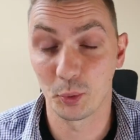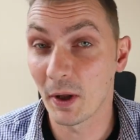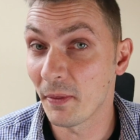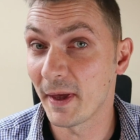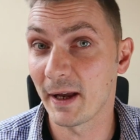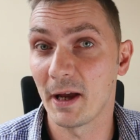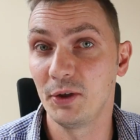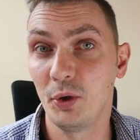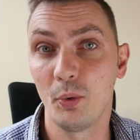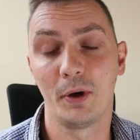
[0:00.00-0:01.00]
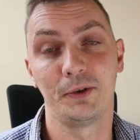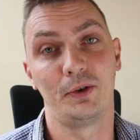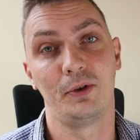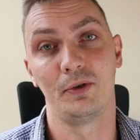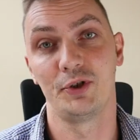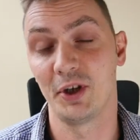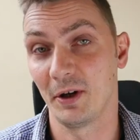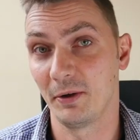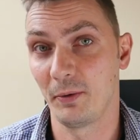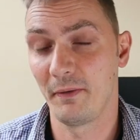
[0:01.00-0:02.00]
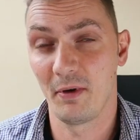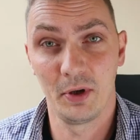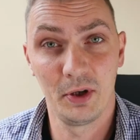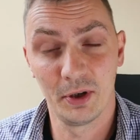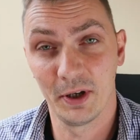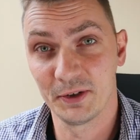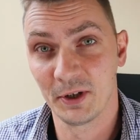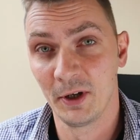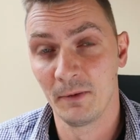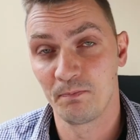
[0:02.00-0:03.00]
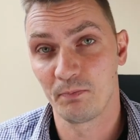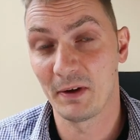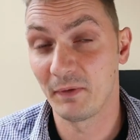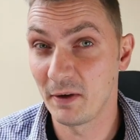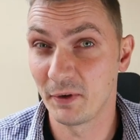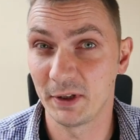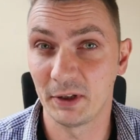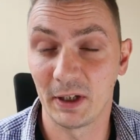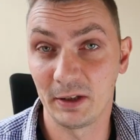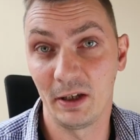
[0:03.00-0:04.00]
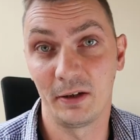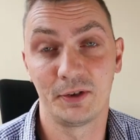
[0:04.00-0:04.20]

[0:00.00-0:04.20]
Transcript: One thing I do want to share with you here is my favorite technique.